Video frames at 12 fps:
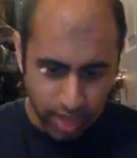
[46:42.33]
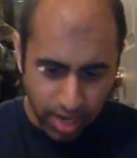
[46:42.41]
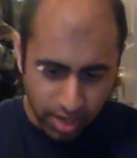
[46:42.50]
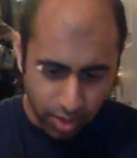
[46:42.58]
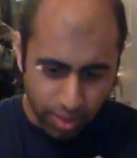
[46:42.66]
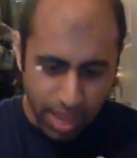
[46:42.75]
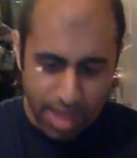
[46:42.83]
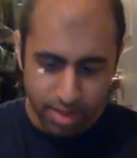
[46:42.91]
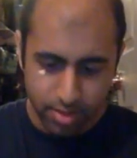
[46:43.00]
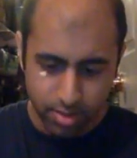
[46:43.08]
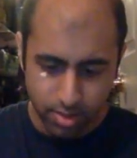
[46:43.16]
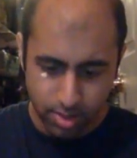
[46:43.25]
I know
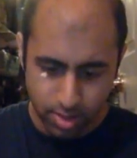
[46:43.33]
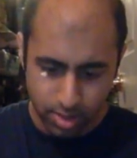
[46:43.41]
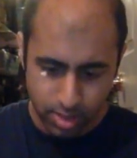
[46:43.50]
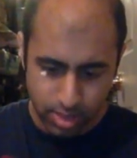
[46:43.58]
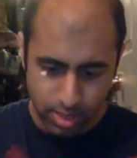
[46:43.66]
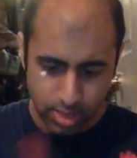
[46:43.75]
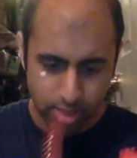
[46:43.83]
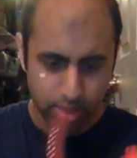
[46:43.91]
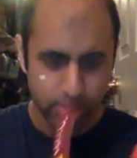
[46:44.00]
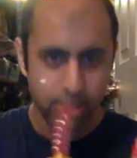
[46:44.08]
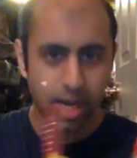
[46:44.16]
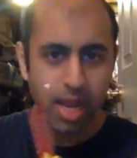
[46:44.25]
that?
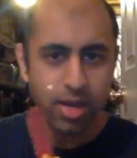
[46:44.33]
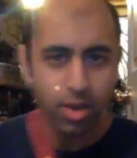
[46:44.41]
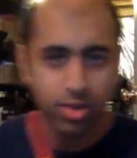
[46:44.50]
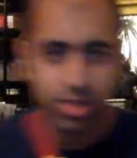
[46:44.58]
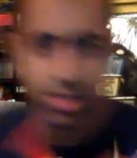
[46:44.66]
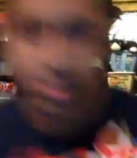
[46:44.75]
Did I know that